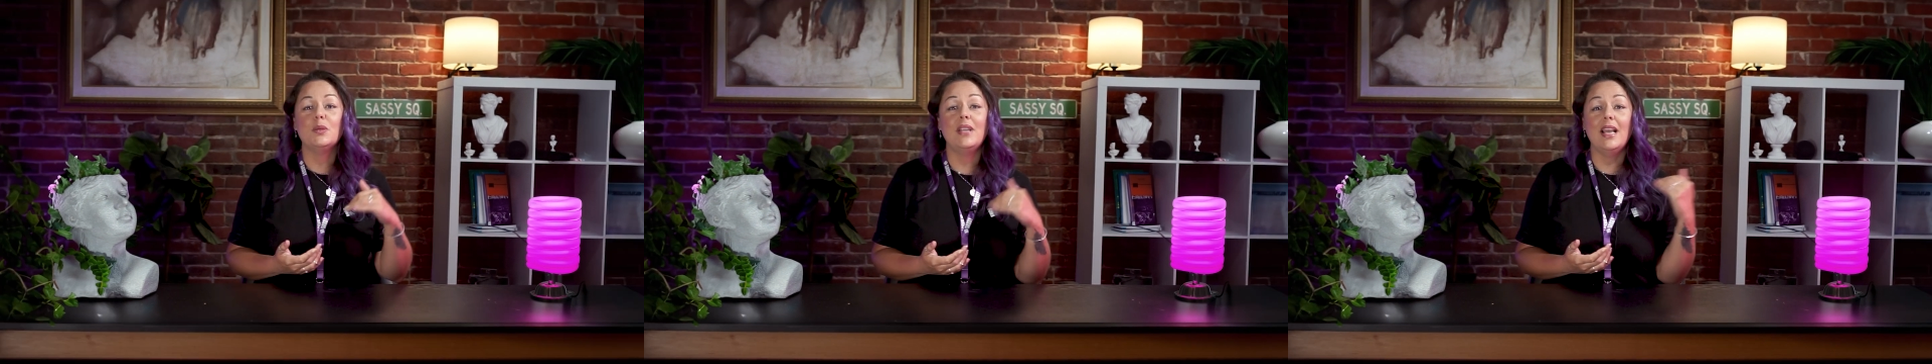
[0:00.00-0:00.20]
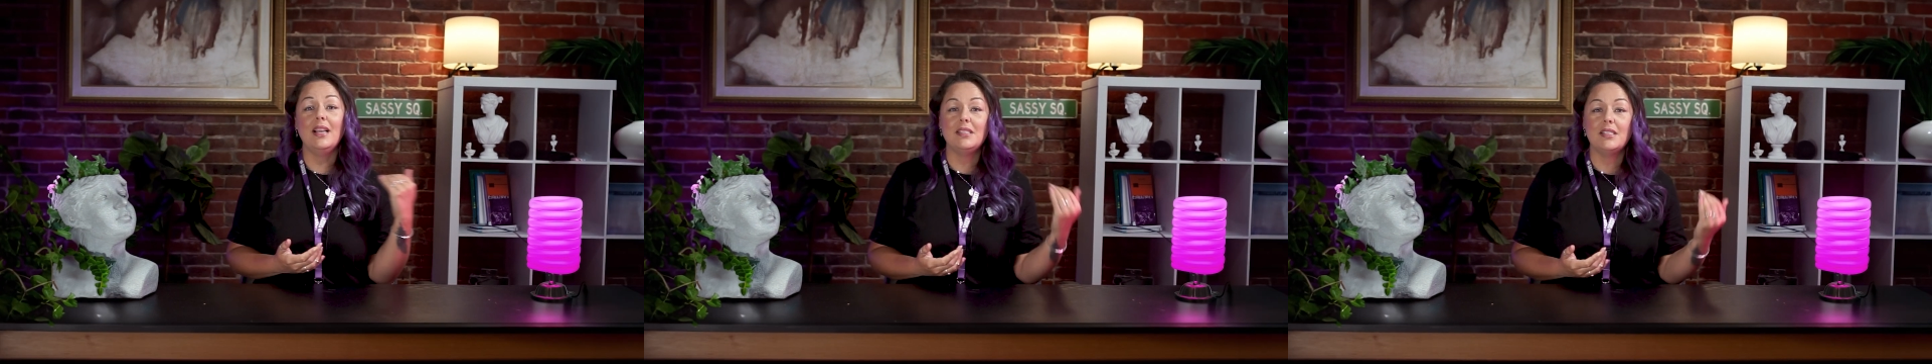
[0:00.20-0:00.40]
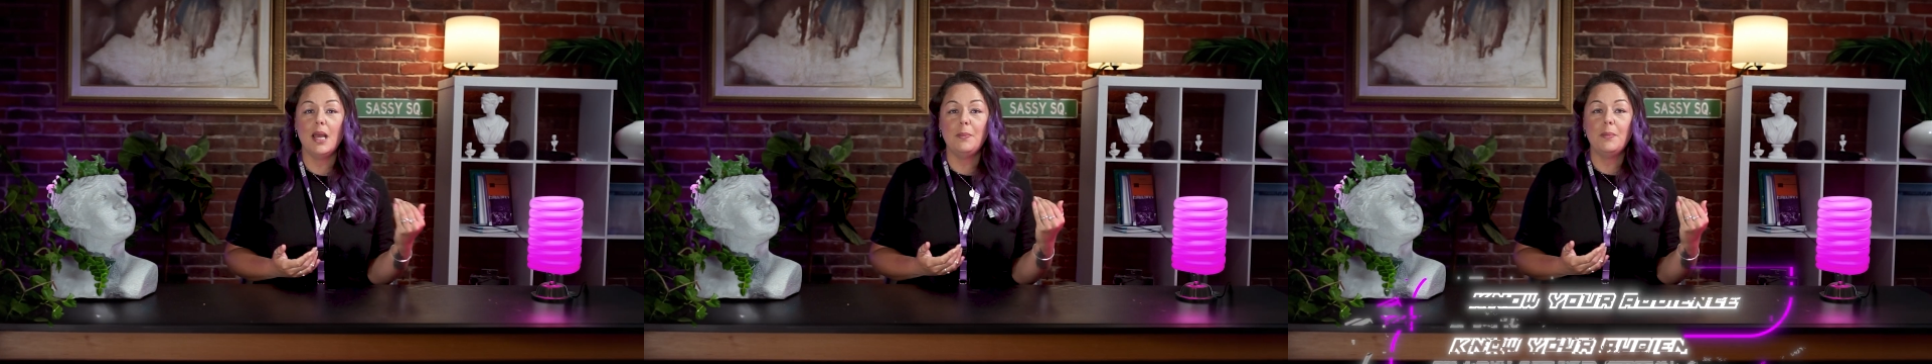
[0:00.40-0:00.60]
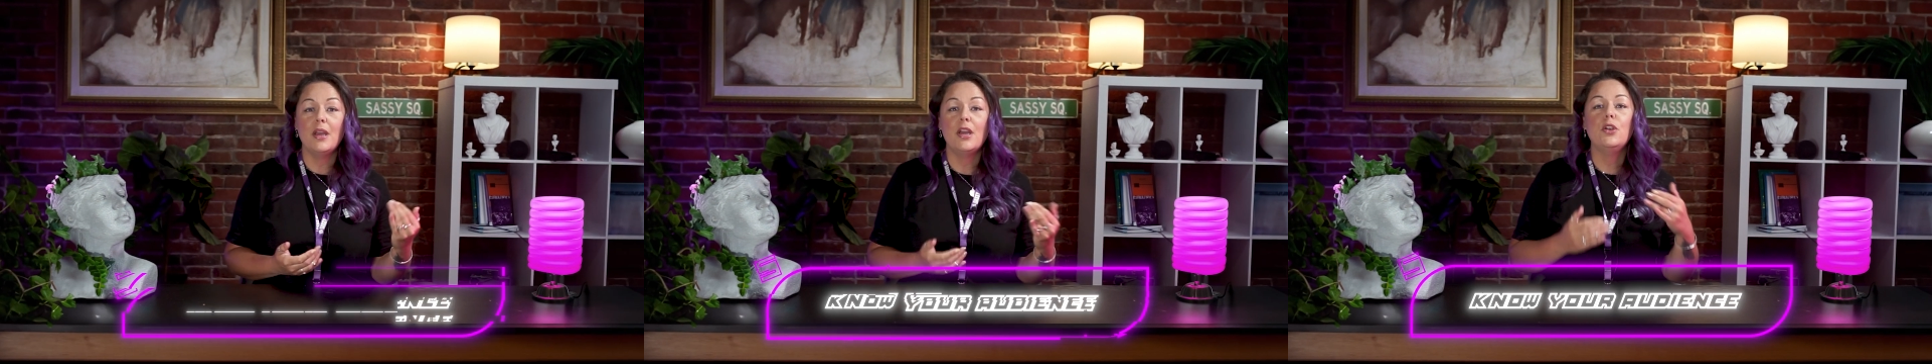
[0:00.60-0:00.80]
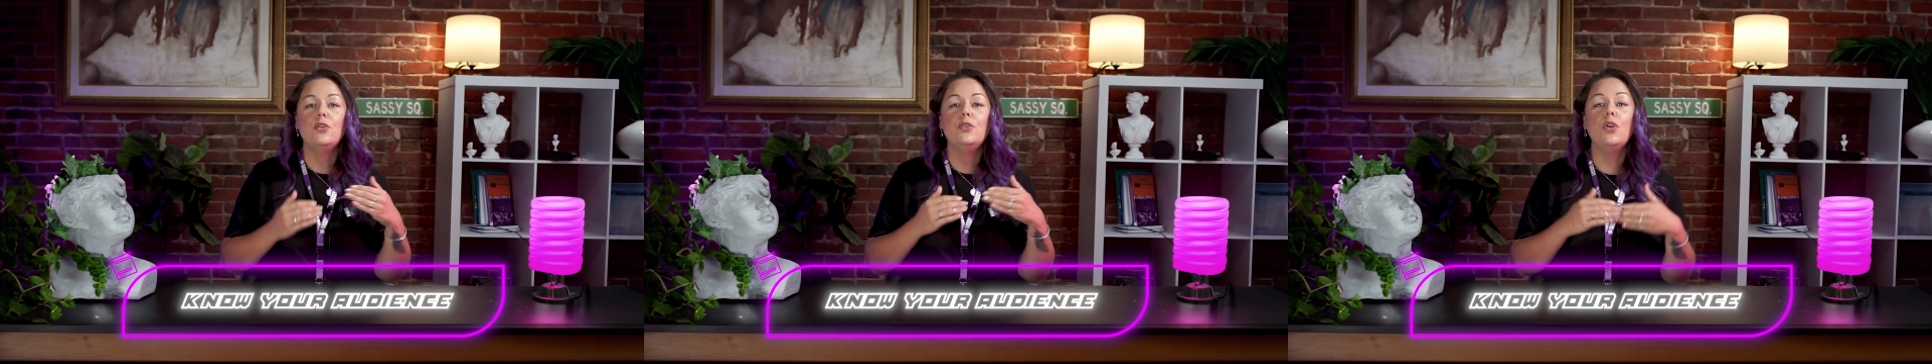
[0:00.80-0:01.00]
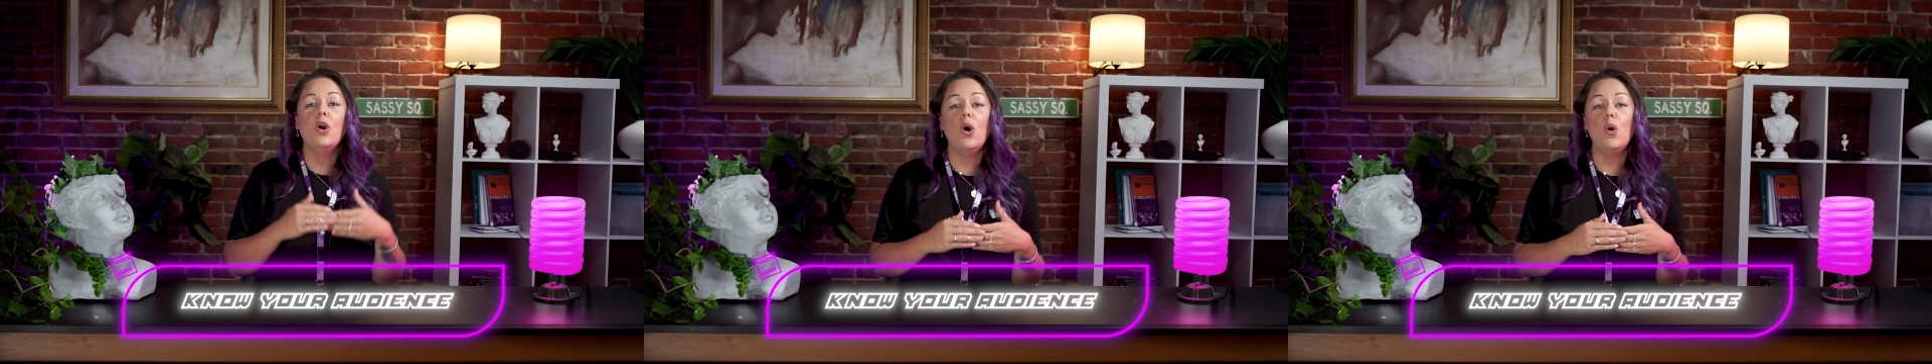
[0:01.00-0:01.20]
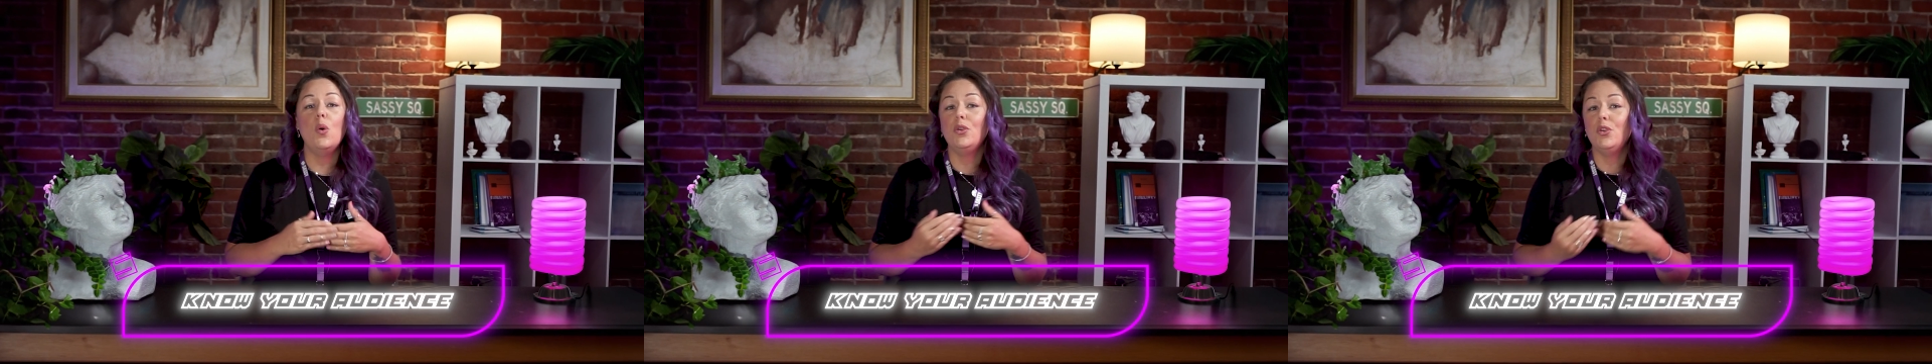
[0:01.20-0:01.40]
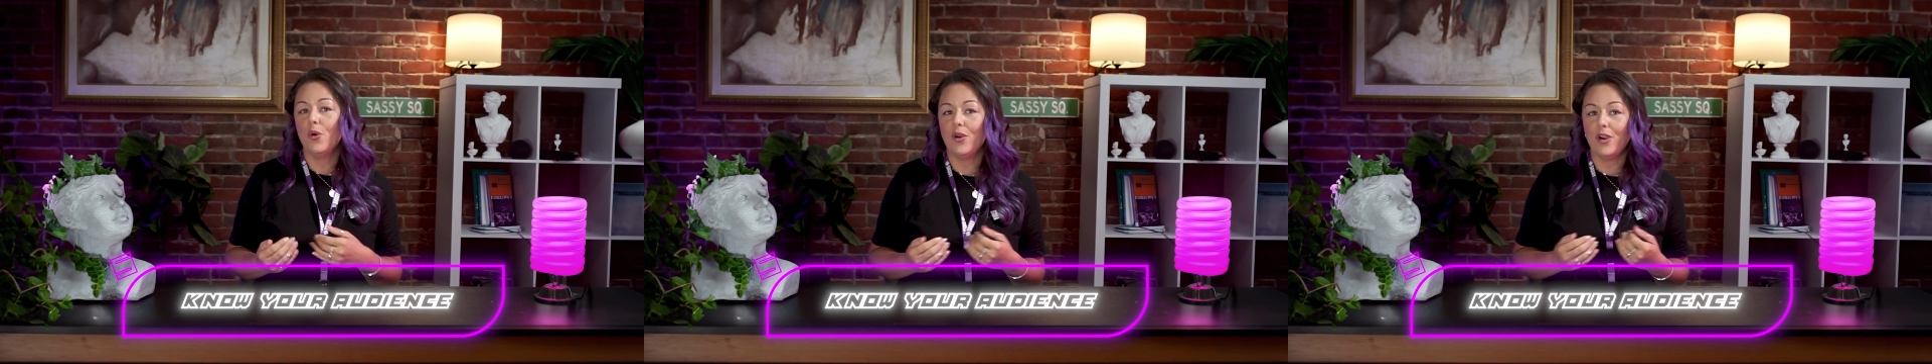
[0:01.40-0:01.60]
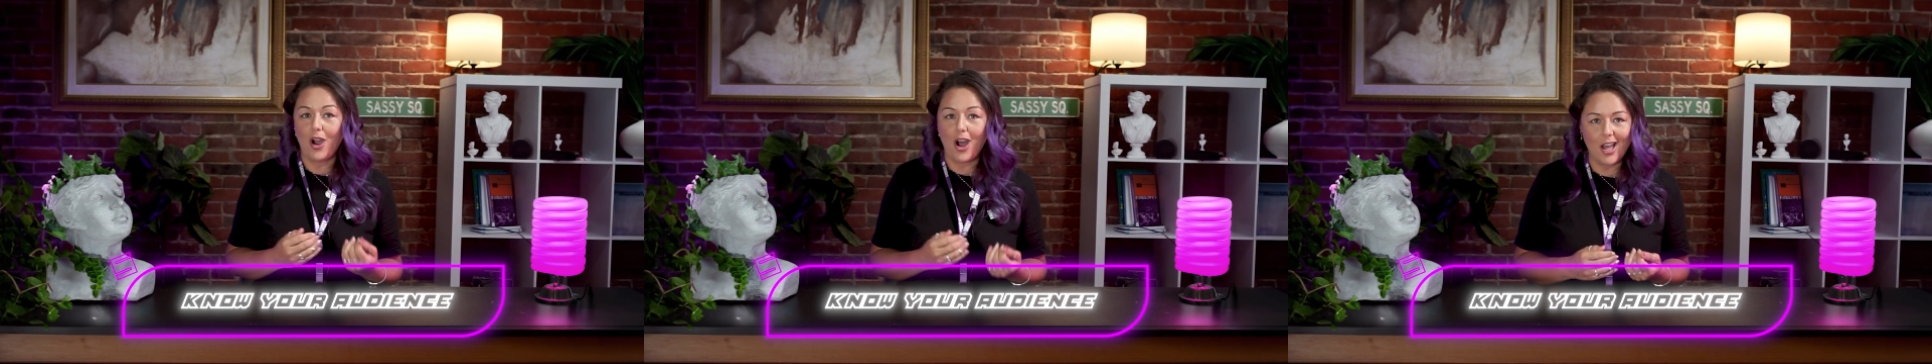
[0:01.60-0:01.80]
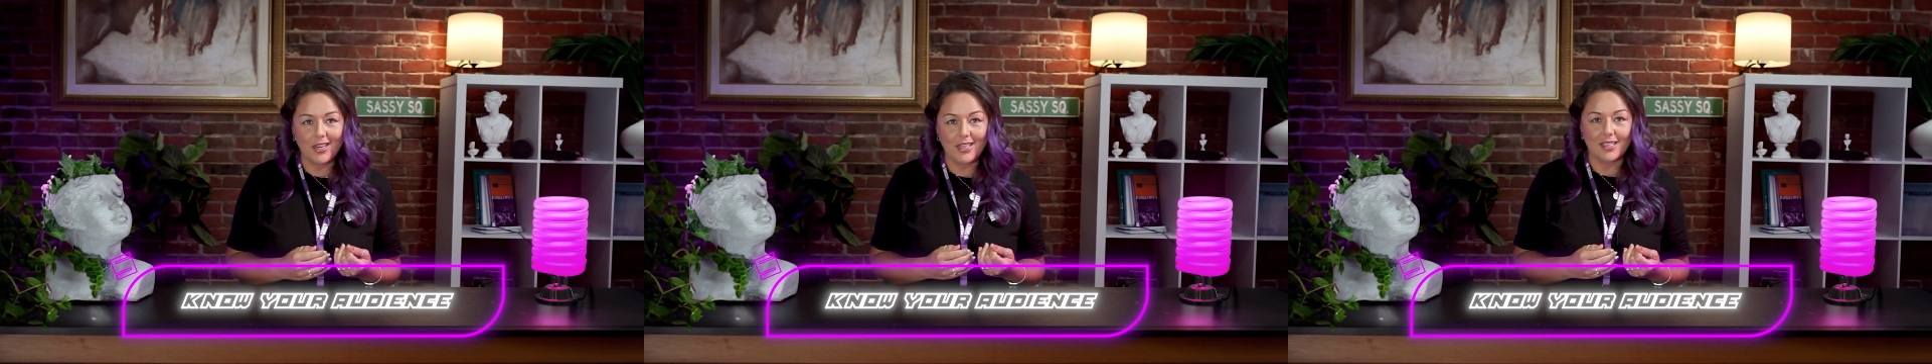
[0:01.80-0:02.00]
next up, know your
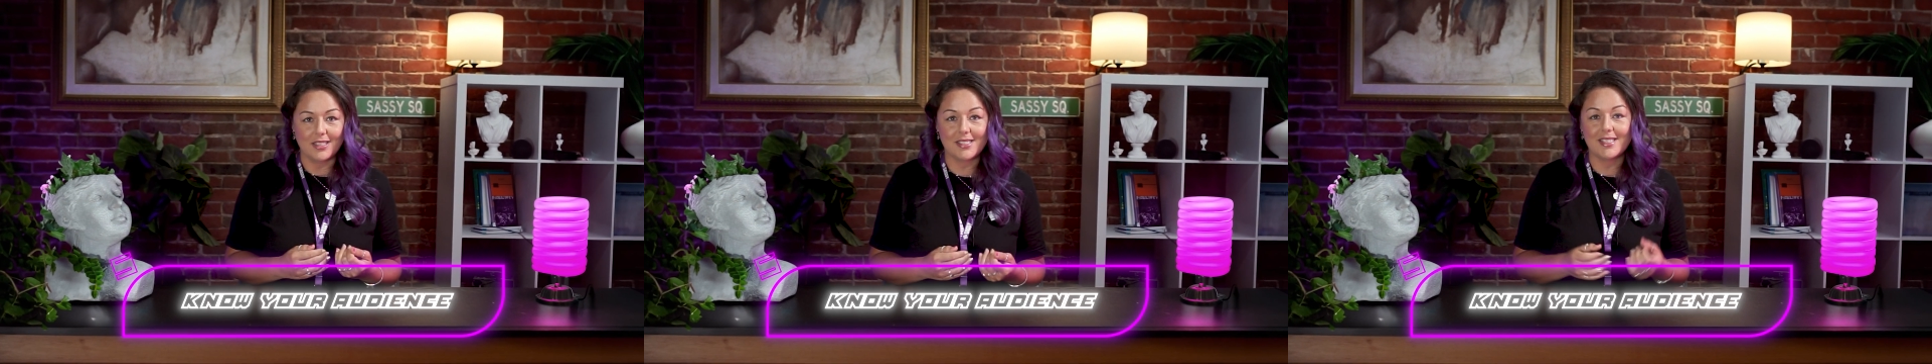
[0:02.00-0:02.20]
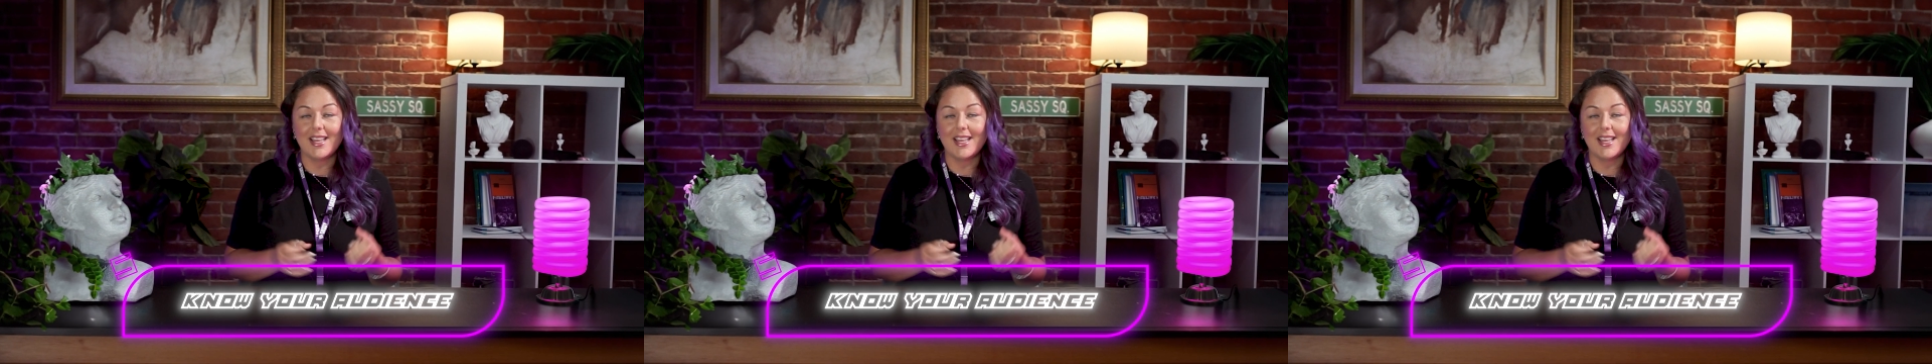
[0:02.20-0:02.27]
audience.